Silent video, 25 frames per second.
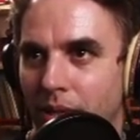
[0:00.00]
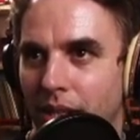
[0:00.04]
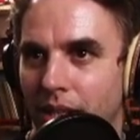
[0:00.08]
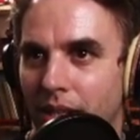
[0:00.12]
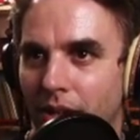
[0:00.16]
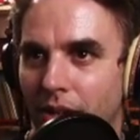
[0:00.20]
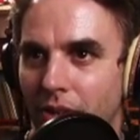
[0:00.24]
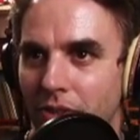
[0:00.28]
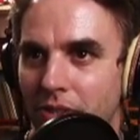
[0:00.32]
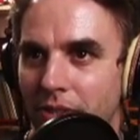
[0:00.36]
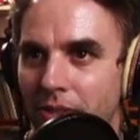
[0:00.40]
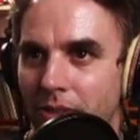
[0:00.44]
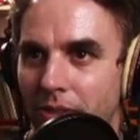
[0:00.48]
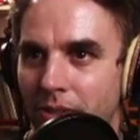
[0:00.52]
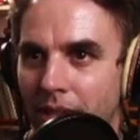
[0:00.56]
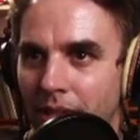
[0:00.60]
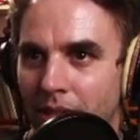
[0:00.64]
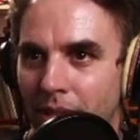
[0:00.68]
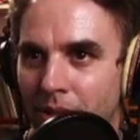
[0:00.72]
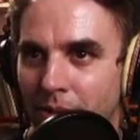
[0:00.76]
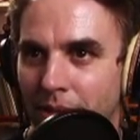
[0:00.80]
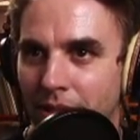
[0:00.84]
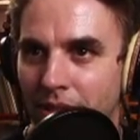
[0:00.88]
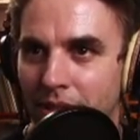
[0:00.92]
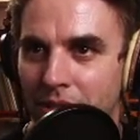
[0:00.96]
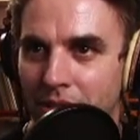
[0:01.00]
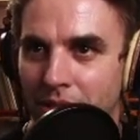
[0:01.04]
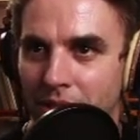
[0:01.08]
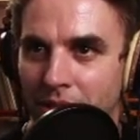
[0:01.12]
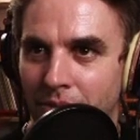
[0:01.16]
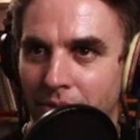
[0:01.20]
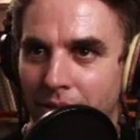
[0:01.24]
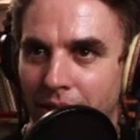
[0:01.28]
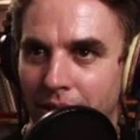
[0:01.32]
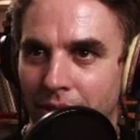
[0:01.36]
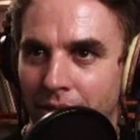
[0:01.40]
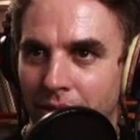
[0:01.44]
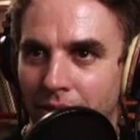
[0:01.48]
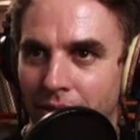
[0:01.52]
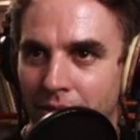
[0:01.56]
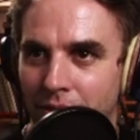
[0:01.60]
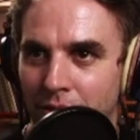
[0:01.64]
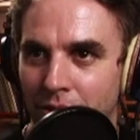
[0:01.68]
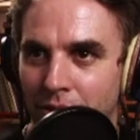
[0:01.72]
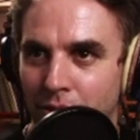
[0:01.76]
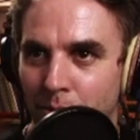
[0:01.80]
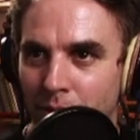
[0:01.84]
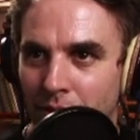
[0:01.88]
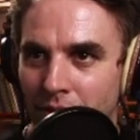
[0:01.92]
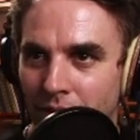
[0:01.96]
We also can question whether
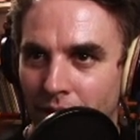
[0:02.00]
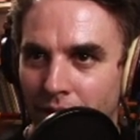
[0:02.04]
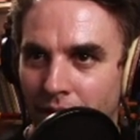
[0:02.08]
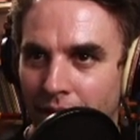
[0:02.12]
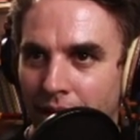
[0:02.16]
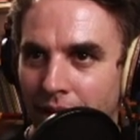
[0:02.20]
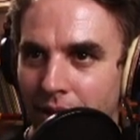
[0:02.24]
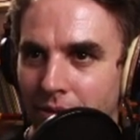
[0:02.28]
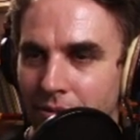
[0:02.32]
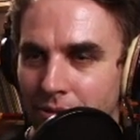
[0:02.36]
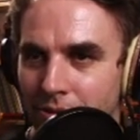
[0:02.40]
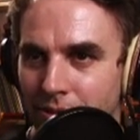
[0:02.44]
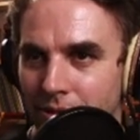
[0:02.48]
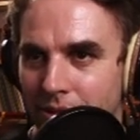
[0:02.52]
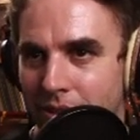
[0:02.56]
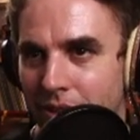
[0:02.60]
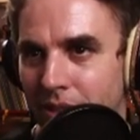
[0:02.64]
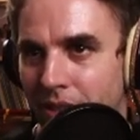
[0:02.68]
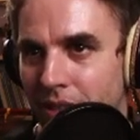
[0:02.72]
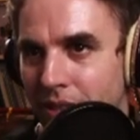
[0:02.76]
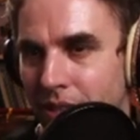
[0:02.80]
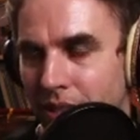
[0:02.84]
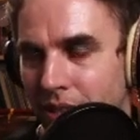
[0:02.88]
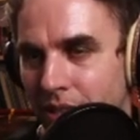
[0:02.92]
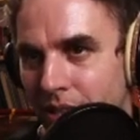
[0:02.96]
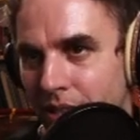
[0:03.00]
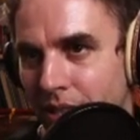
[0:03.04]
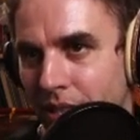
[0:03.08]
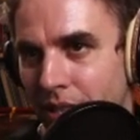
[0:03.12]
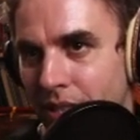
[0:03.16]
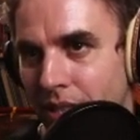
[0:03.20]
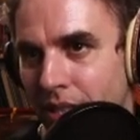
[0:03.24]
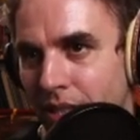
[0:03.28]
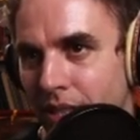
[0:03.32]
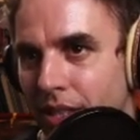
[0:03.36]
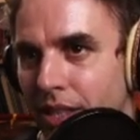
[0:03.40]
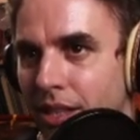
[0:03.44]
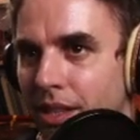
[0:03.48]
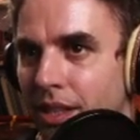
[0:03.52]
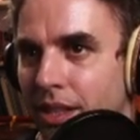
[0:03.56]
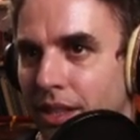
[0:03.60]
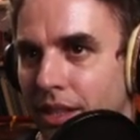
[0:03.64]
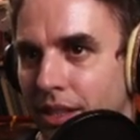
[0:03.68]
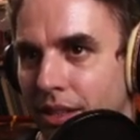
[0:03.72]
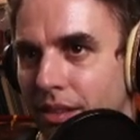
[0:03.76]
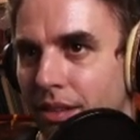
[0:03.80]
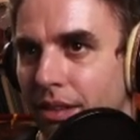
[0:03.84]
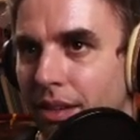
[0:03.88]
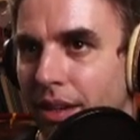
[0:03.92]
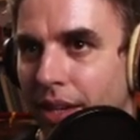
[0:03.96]
this group is alive,
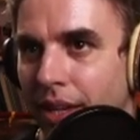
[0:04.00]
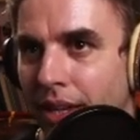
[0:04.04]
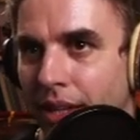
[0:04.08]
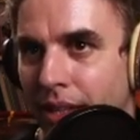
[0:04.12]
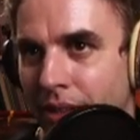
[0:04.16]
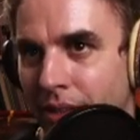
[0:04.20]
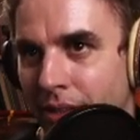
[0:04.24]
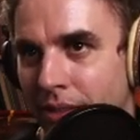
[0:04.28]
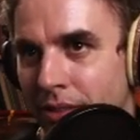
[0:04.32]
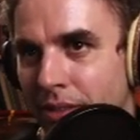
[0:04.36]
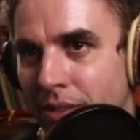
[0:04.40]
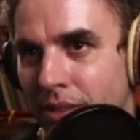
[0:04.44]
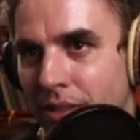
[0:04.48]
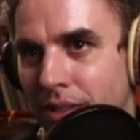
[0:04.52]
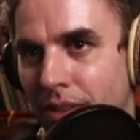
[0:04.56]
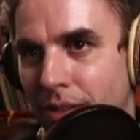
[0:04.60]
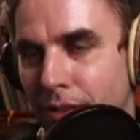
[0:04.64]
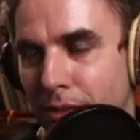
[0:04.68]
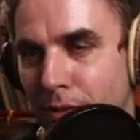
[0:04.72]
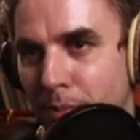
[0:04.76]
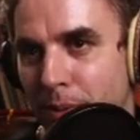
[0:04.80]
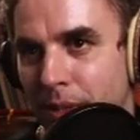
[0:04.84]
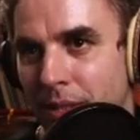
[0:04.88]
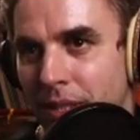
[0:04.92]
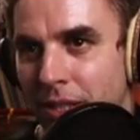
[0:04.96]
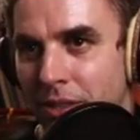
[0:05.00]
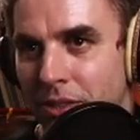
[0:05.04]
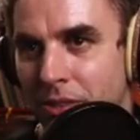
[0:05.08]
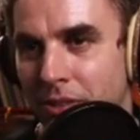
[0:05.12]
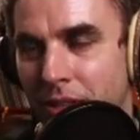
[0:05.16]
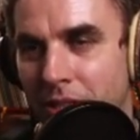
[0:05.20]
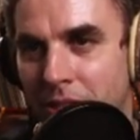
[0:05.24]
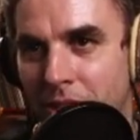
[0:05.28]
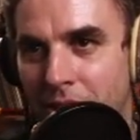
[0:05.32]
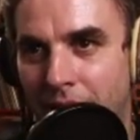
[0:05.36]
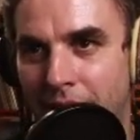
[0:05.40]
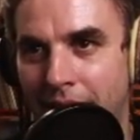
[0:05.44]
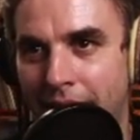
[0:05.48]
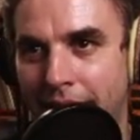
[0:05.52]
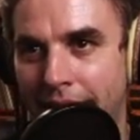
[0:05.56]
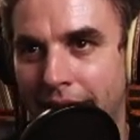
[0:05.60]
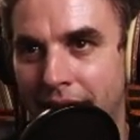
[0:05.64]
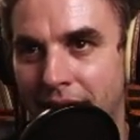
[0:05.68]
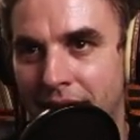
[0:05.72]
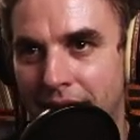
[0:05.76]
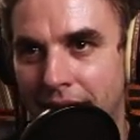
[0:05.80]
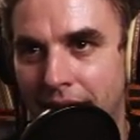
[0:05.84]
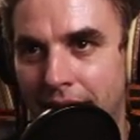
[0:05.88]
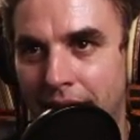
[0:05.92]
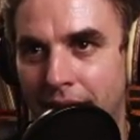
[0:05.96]
and there's potentially
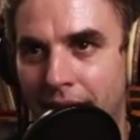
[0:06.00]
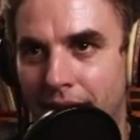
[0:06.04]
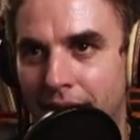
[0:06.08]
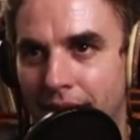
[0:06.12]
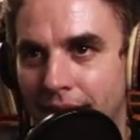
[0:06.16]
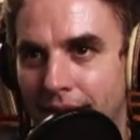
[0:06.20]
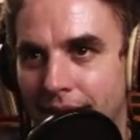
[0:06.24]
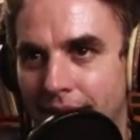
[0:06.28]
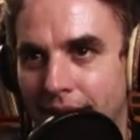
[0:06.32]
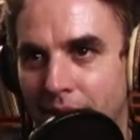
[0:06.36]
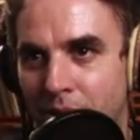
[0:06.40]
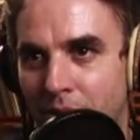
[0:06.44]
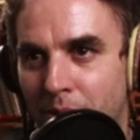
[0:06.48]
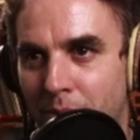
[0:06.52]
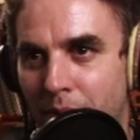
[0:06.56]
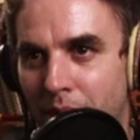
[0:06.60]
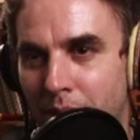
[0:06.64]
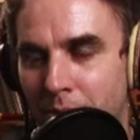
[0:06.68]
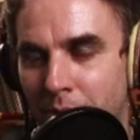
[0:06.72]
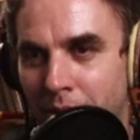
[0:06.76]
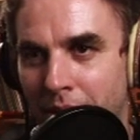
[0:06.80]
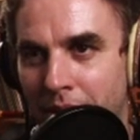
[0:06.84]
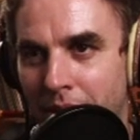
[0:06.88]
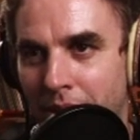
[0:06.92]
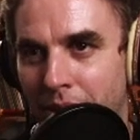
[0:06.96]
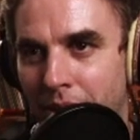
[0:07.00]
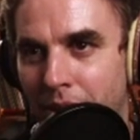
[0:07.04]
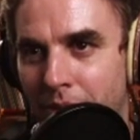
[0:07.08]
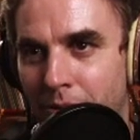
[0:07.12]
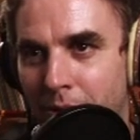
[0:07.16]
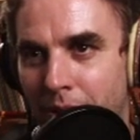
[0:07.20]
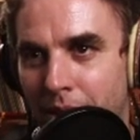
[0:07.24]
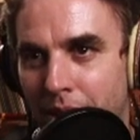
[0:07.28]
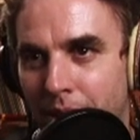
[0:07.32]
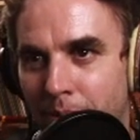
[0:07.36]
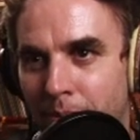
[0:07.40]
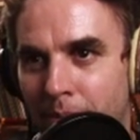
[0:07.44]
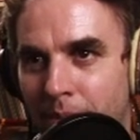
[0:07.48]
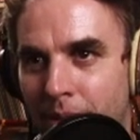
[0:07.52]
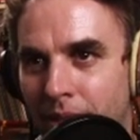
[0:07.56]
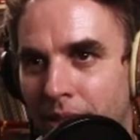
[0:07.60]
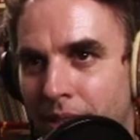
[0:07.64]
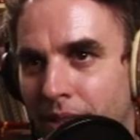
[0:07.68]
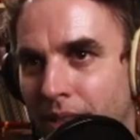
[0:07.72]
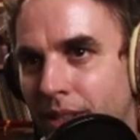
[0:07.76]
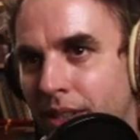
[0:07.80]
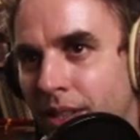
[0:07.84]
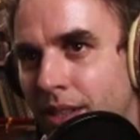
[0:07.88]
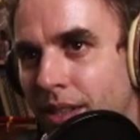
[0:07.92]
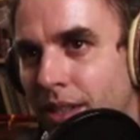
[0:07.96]
shenanigans in there. I would probably look for them.
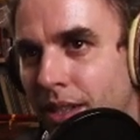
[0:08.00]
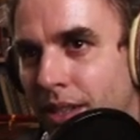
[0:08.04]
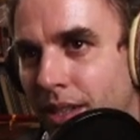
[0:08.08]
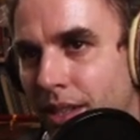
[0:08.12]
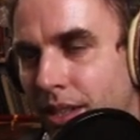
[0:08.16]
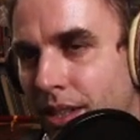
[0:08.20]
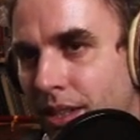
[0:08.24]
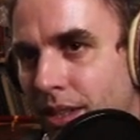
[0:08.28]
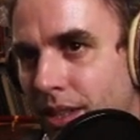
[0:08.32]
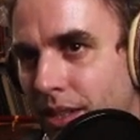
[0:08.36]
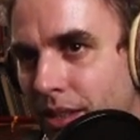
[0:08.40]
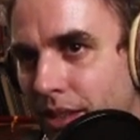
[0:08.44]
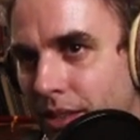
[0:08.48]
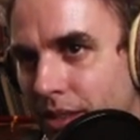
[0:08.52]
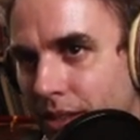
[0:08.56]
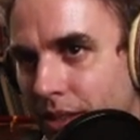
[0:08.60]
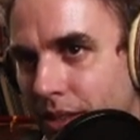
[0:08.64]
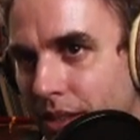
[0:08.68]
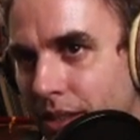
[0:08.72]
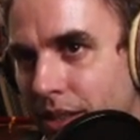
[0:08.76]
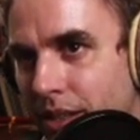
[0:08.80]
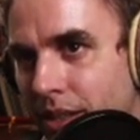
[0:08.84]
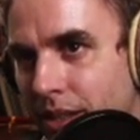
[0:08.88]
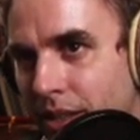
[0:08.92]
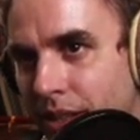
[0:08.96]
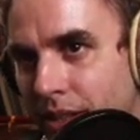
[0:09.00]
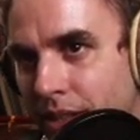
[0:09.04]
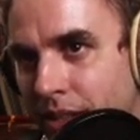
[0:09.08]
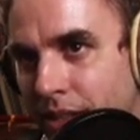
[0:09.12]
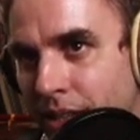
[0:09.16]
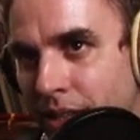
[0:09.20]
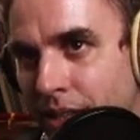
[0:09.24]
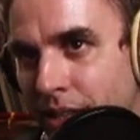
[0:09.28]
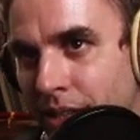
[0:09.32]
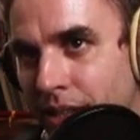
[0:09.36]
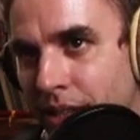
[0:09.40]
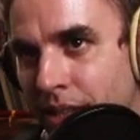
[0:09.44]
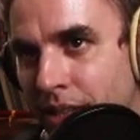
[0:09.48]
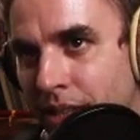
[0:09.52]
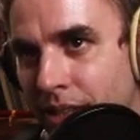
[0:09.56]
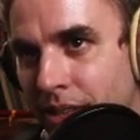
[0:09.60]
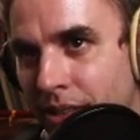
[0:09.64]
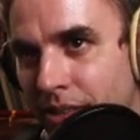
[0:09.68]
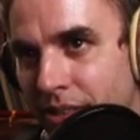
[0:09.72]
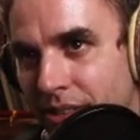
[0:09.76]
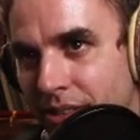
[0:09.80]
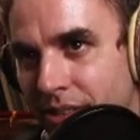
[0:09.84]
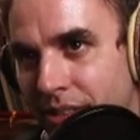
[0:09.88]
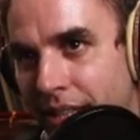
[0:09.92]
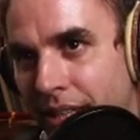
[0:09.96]
It
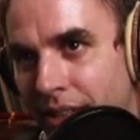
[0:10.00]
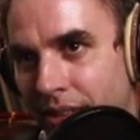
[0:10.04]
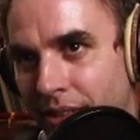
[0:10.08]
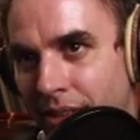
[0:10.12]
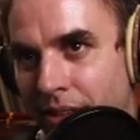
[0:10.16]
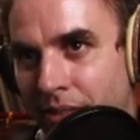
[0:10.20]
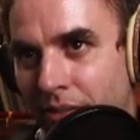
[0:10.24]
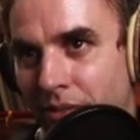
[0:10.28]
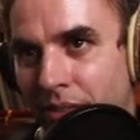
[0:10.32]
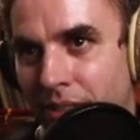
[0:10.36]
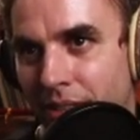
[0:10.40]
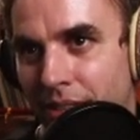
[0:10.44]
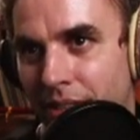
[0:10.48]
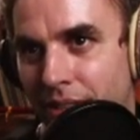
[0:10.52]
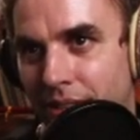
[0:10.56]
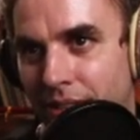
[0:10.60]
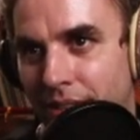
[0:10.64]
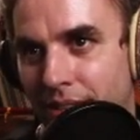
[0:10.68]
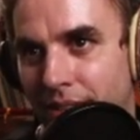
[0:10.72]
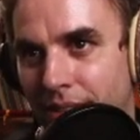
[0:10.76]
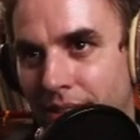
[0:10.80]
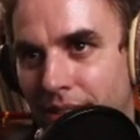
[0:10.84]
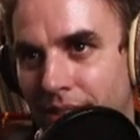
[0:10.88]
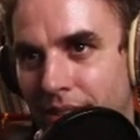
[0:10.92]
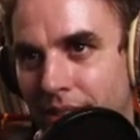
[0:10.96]
looks like it lives,